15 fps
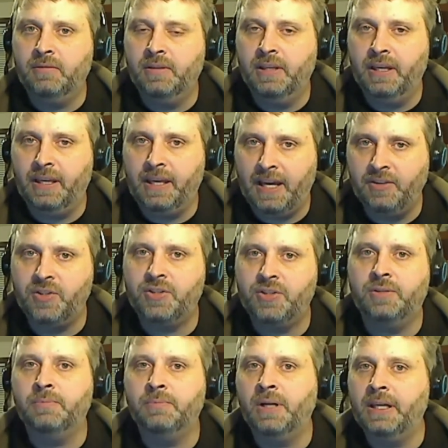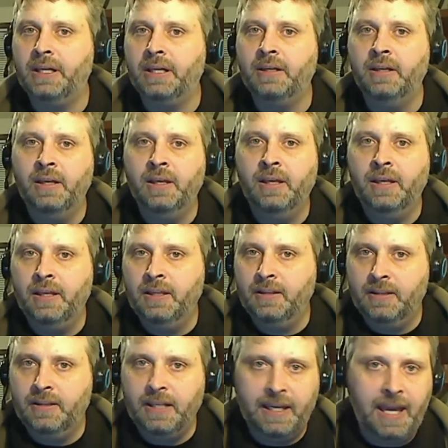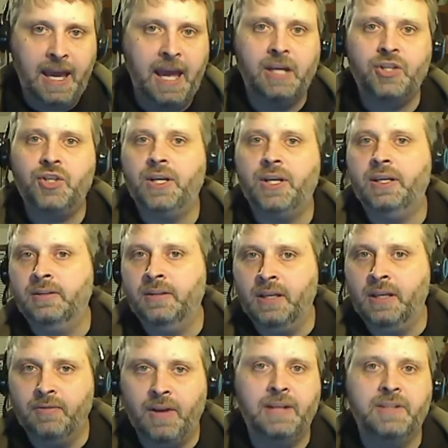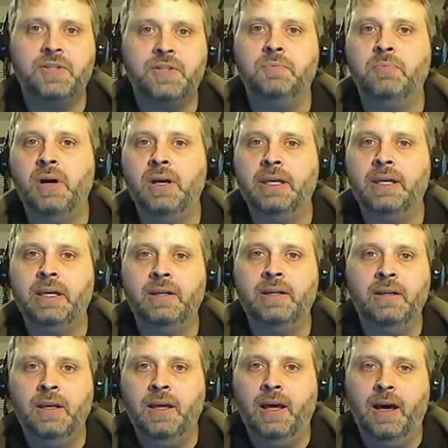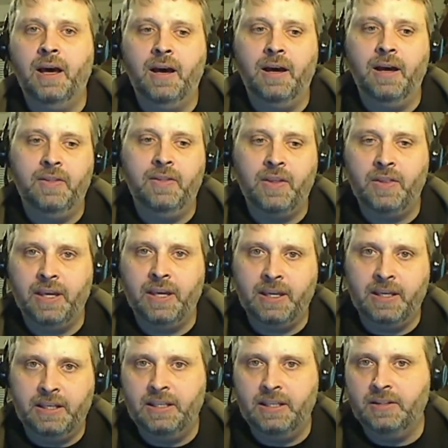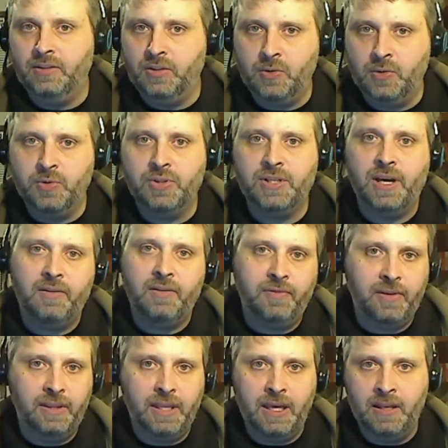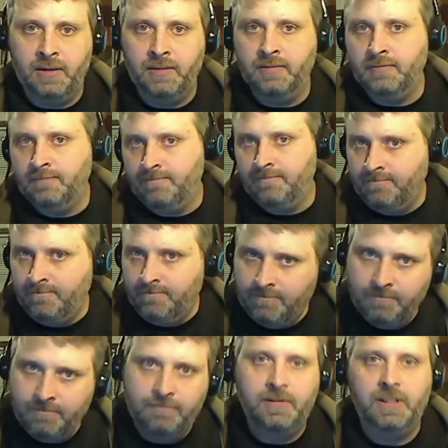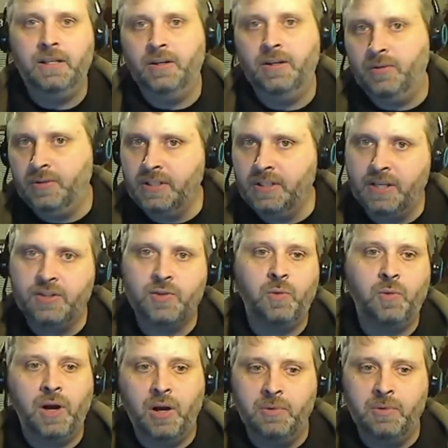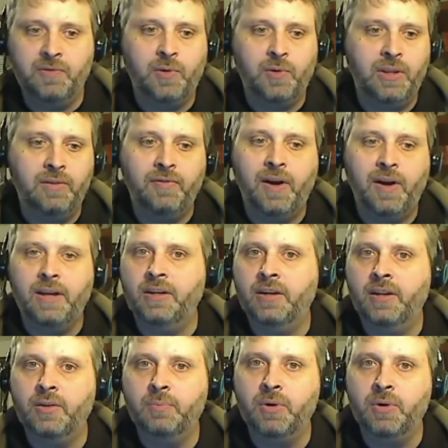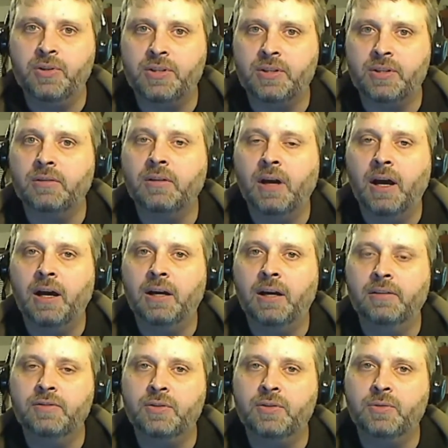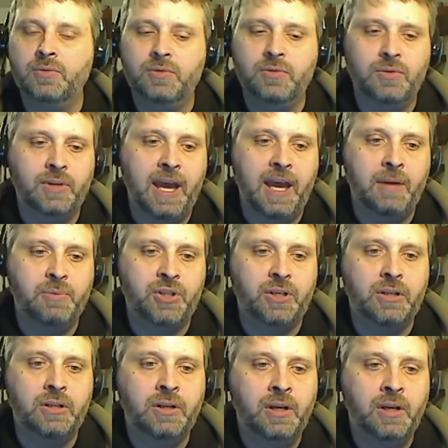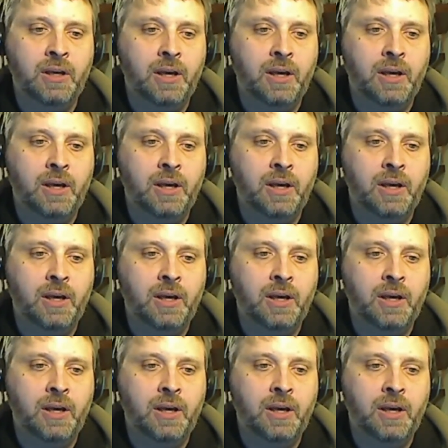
They catch somebody, they cash in, they've got some money, uh, and then they can eat and do stuff, and then you know it takes a while before they find another person uh, to to capture.